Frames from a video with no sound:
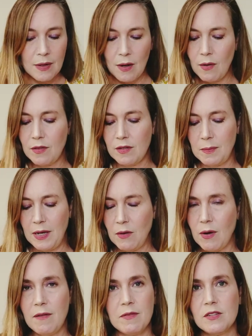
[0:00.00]
Oh, the pink
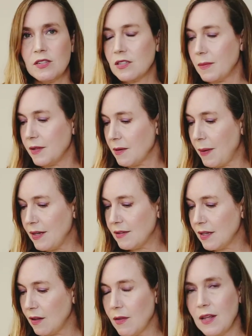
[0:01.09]
grapefruit just smells
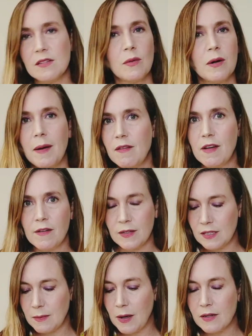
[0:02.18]
amazing though. That is one of my favorite
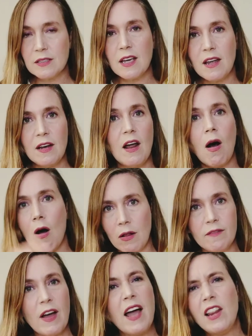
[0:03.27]
smells in all
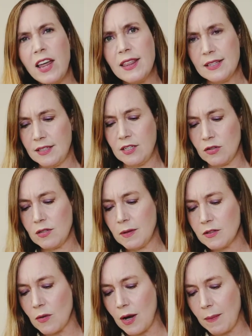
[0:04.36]
of, I like the citrus
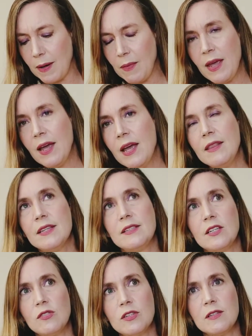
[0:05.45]
smells quite a bit. The
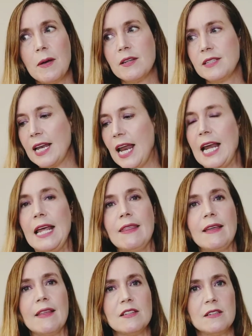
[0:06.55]
citrus smells and
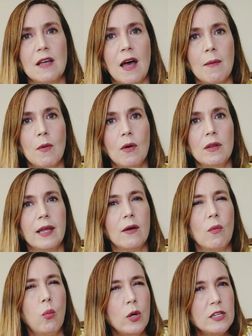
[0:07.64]
anything that's like
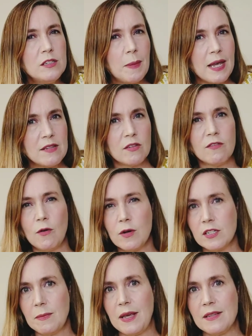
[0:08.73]
woods based or
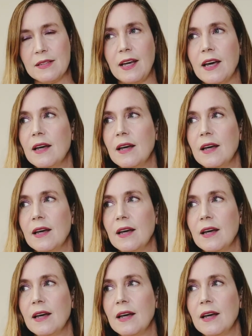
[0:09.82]
forest based, like